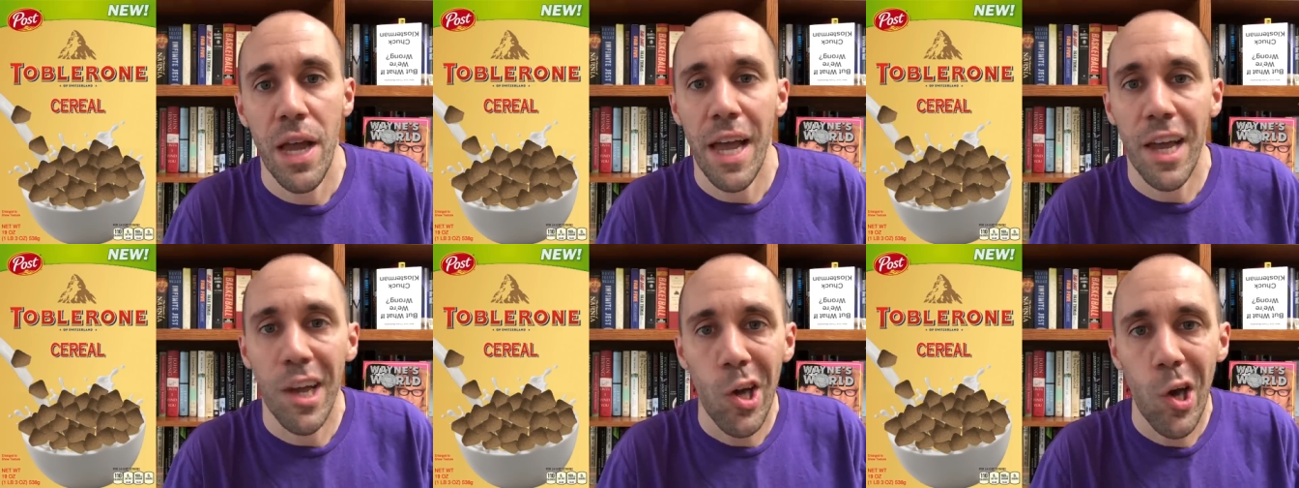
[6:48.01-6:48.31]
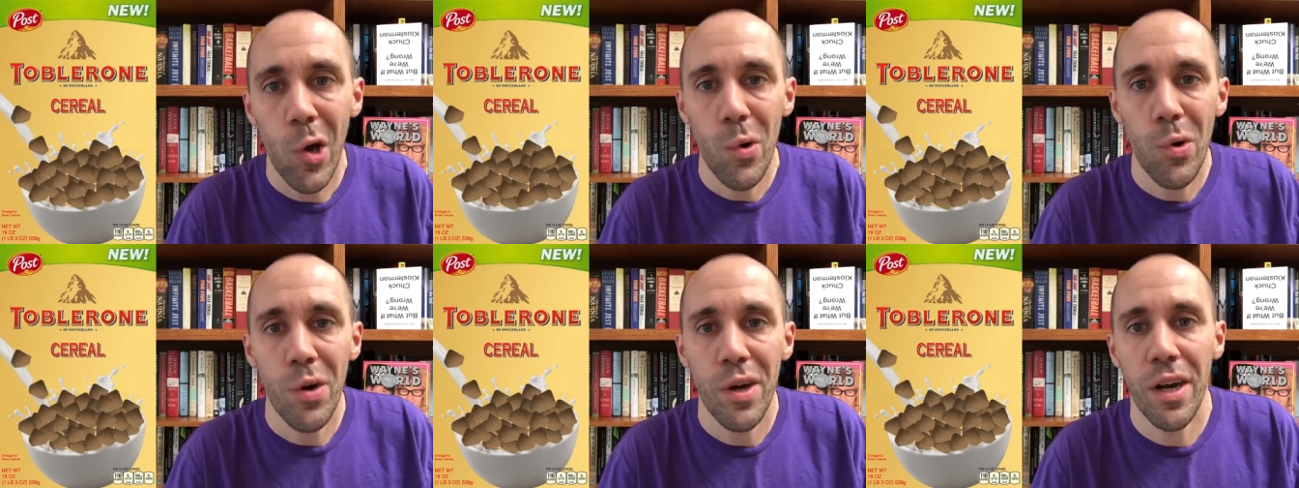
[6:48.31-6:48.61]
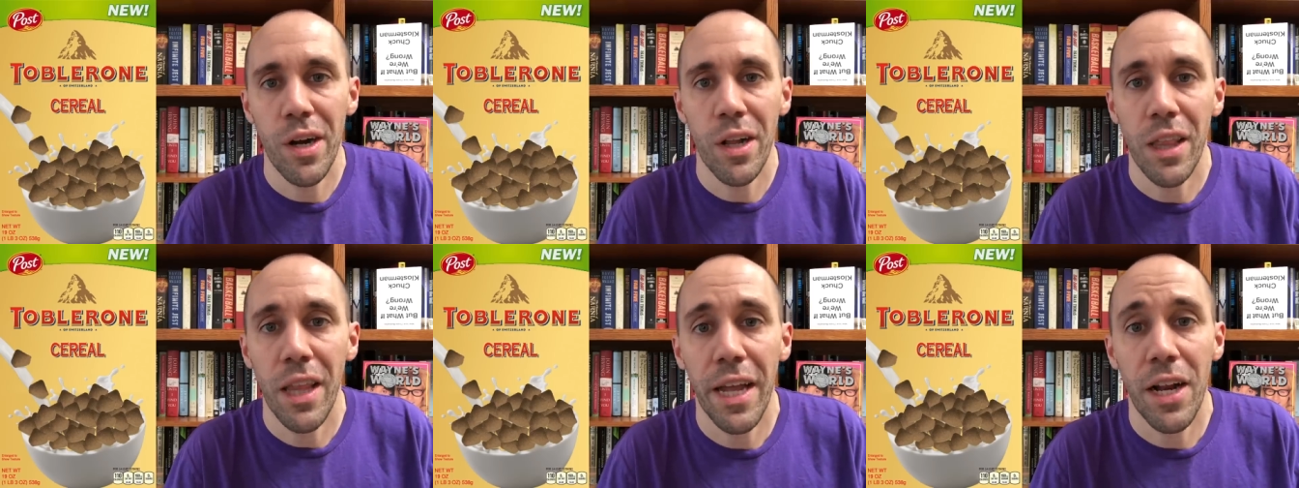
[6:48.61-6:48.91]
and coated
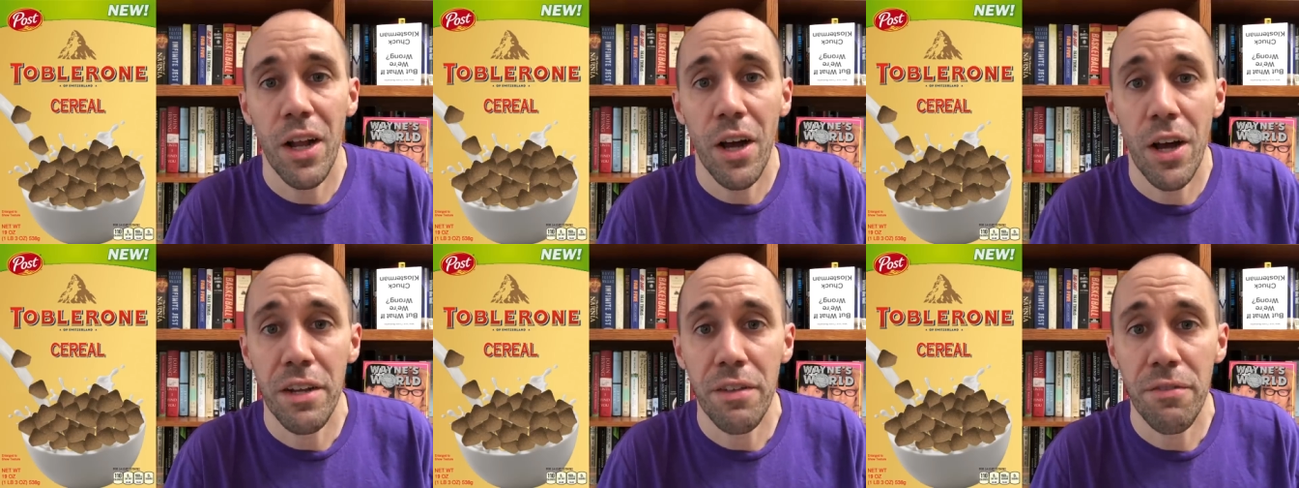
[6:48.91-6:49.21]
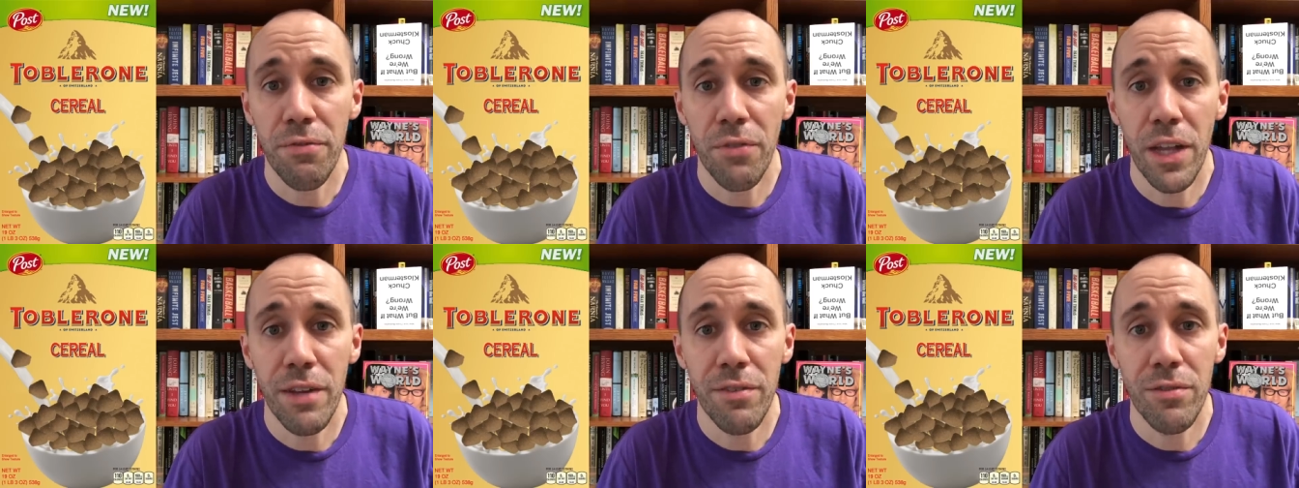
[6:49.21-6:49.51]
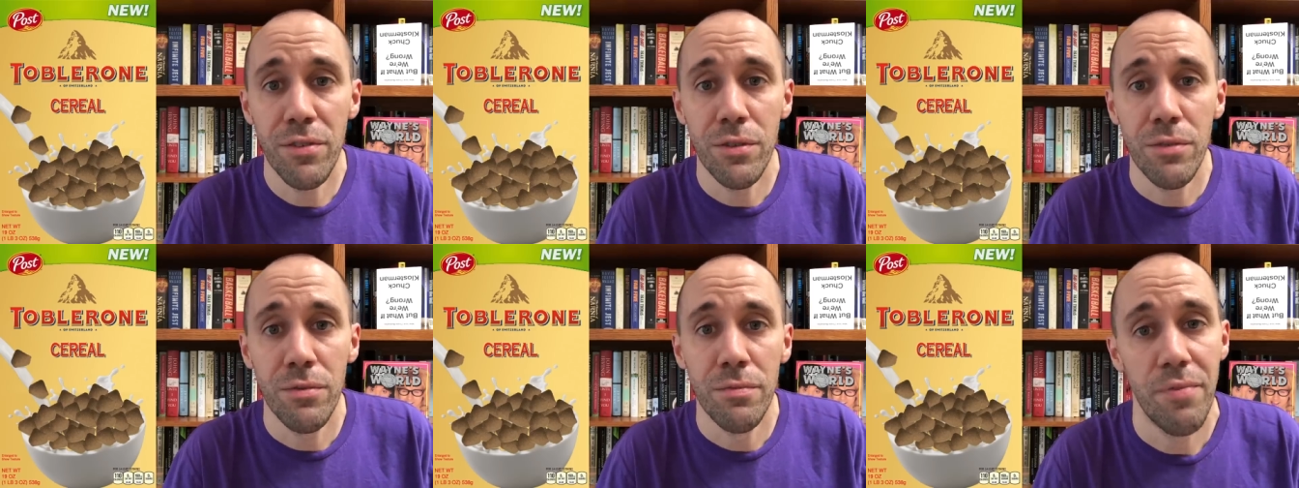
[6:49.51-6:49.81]
in a light honey
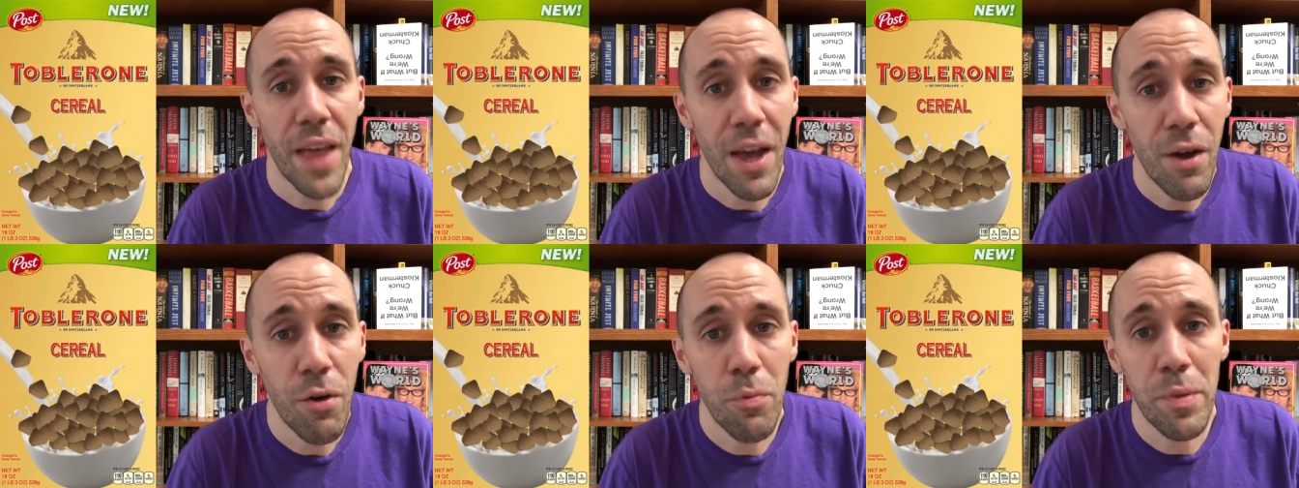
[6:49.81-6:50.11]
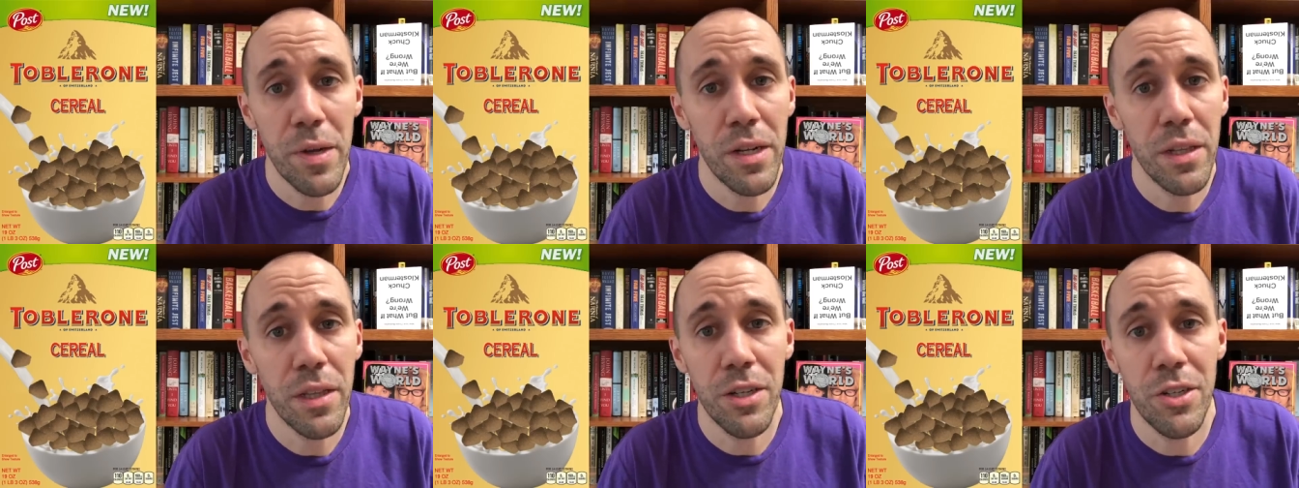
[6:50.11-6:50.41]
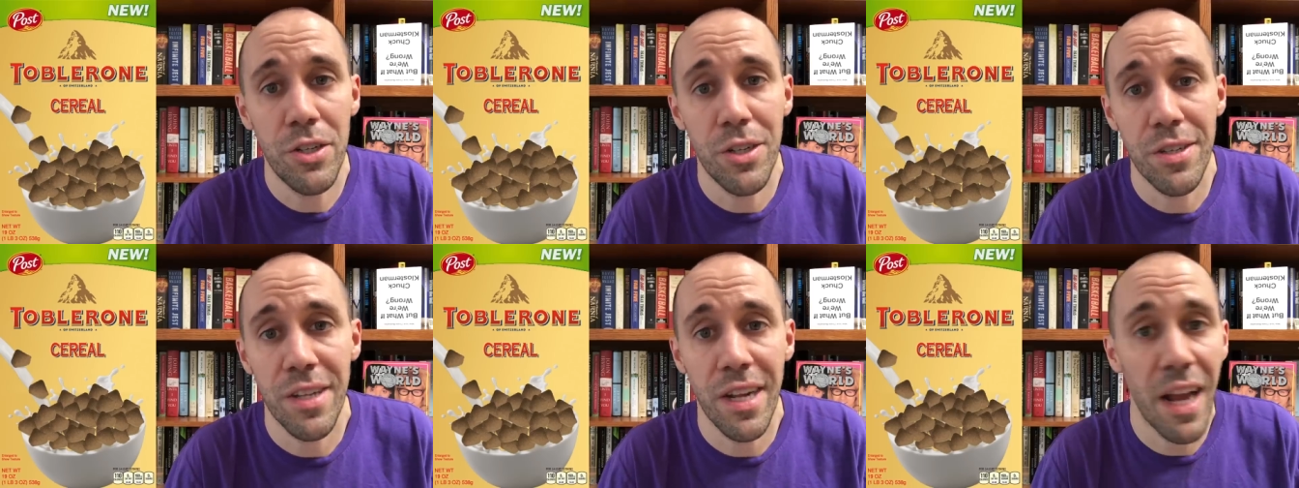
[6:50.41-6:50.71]
flavor, that would be
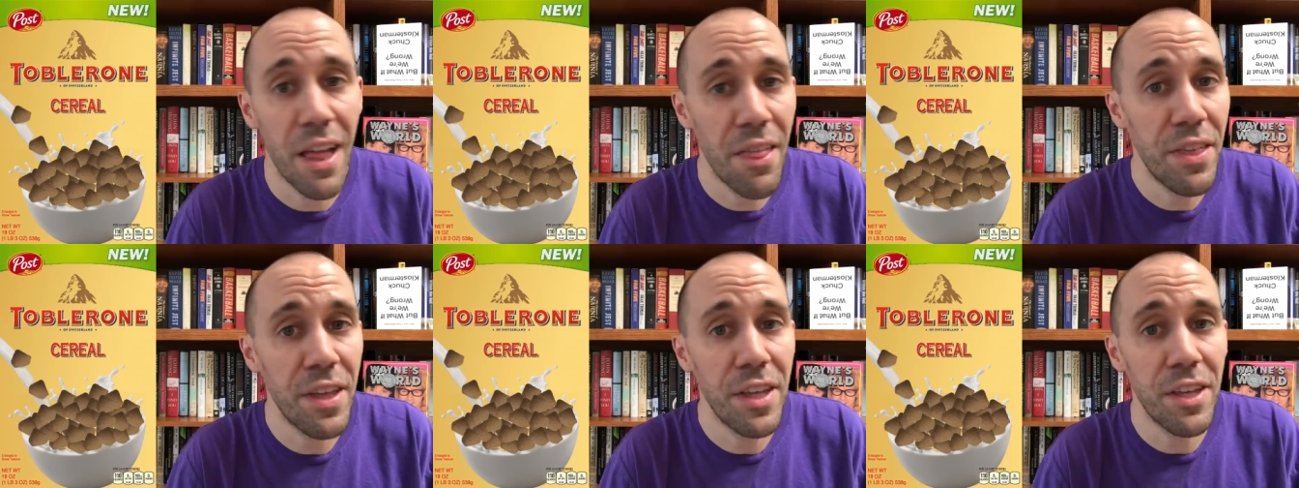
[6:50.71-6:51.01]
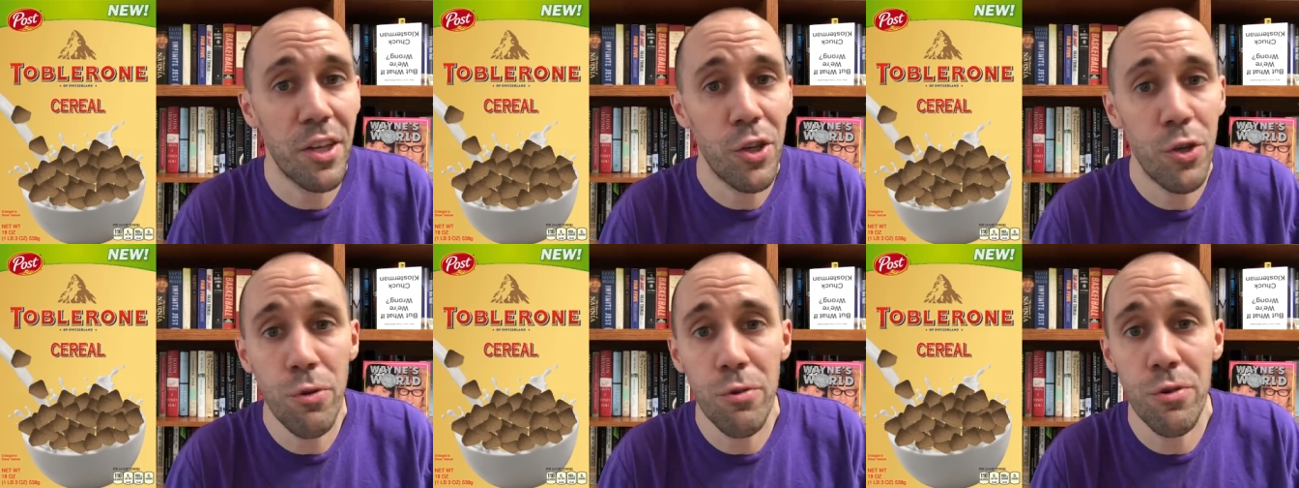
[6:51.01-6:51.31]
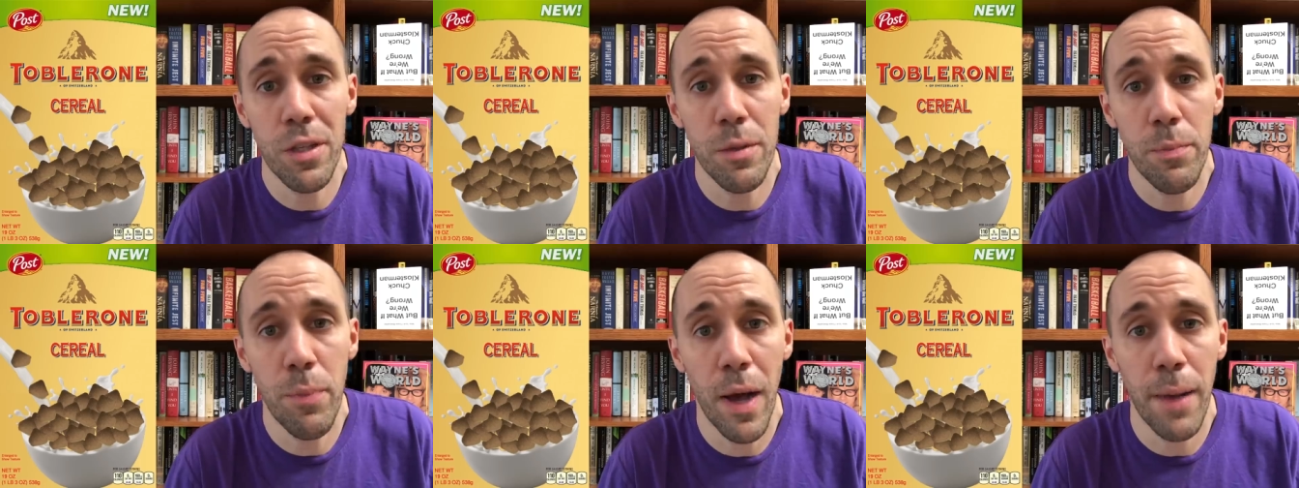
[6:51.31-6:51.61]
delicious and I think
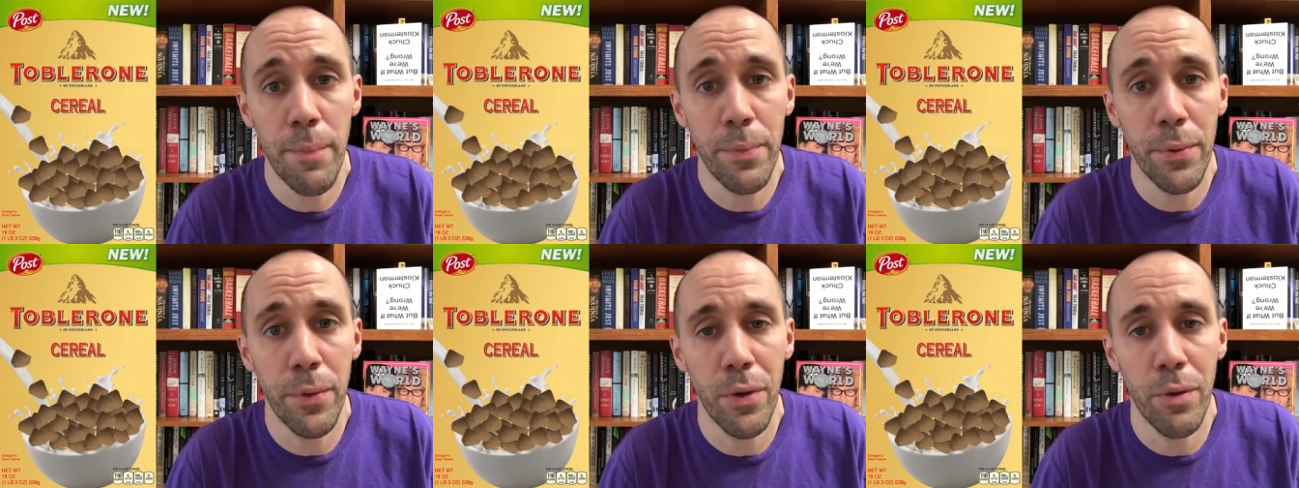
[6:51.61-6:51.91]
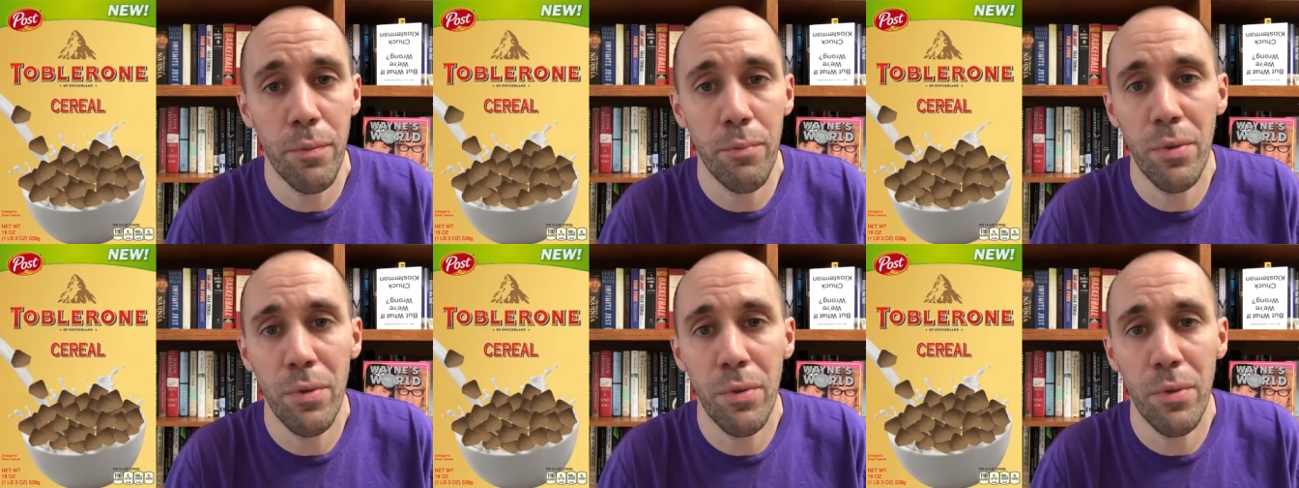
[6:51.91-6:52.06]
hugely popular.